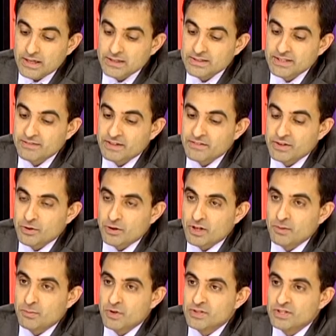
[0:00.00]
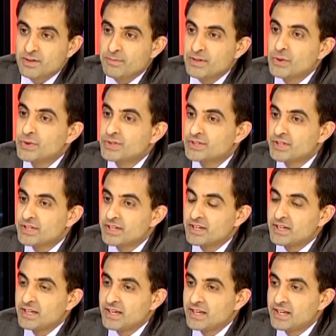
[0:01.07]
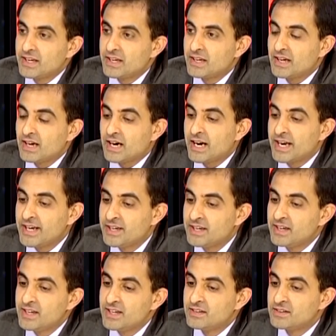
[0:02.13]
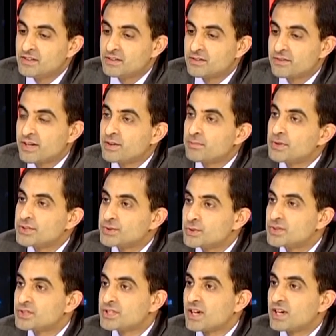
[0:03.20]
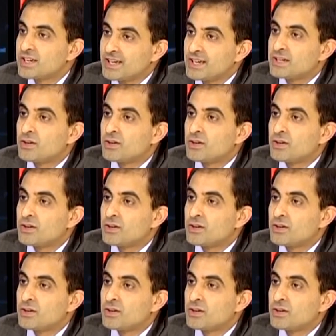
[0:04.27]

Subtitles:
See, when we talk about somebody who is critically ill, ideally the treatment should start at